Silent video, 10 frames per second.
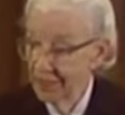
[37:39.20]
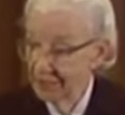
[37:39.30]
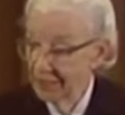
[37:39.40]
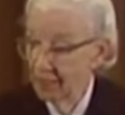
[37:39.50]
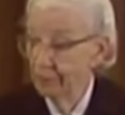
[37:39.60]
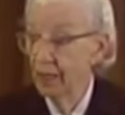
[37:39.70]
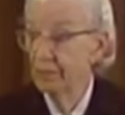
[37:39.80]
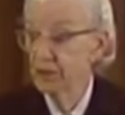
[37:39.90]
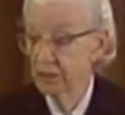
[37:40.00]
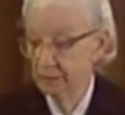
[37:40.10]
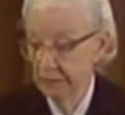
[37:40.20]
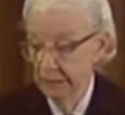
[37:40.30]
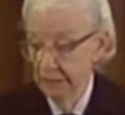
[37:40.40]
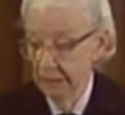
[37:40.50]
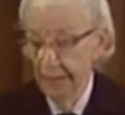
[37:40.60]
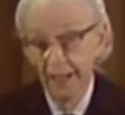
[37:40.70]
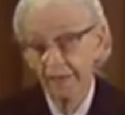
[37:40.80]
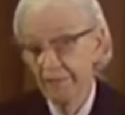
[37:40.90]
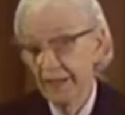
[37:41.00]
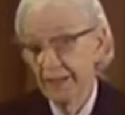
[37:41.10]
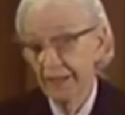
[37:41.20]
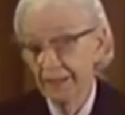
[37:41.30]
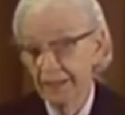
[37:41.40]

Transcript: I did, I promised them, if they again